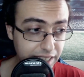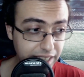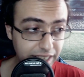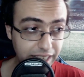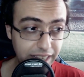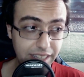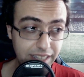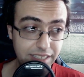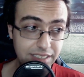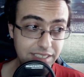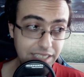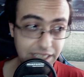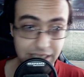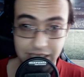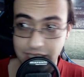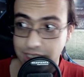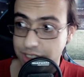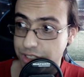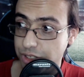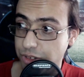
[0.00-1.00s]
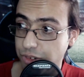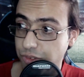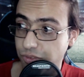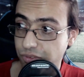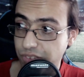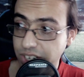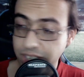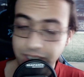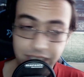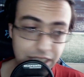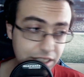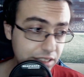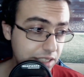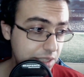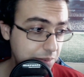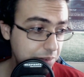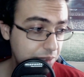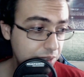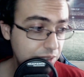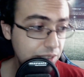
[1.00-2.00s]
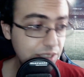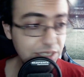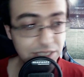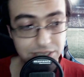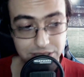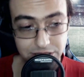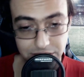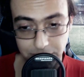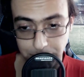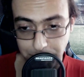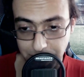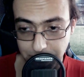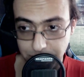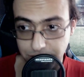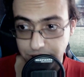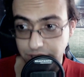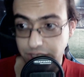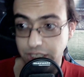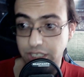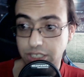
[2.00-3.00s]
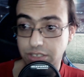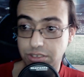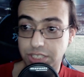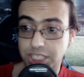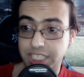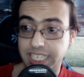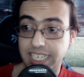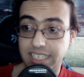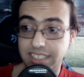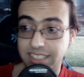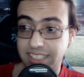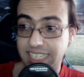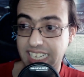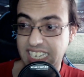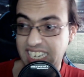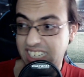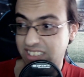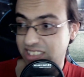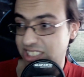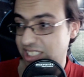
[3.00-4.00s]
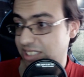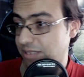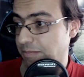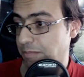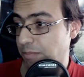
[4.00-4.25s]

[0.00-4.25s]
and it is very useful, so make sure you go check that out.